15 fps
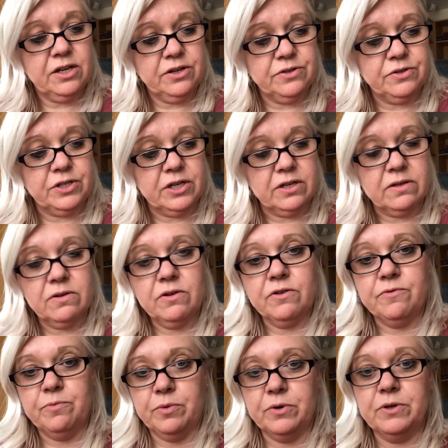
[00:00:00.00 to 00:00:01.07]
odour
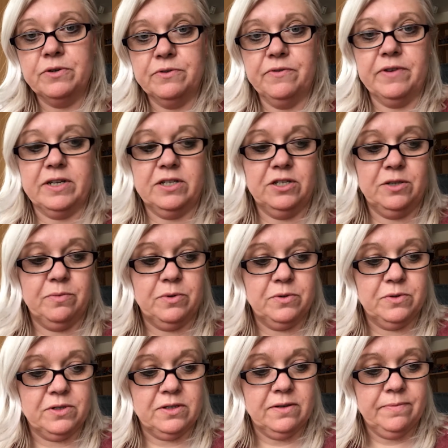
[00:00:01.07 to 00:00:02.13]
of boiled
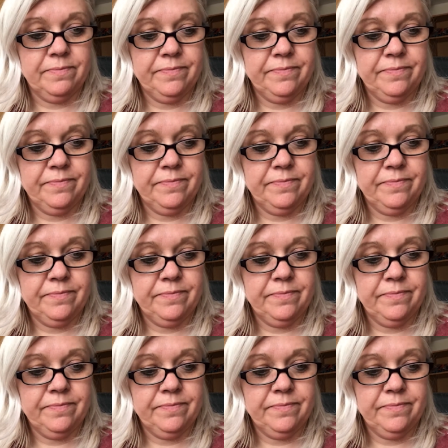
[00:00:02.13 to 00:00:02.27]
vegetables."